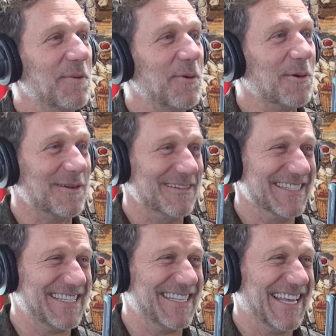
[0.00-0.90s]

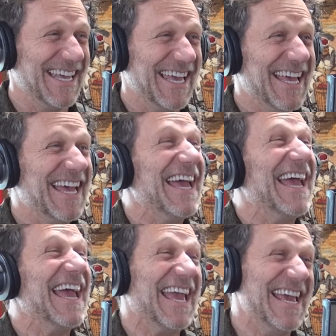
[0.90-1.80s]
portals
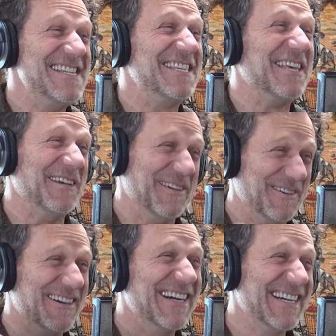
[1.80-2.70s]
into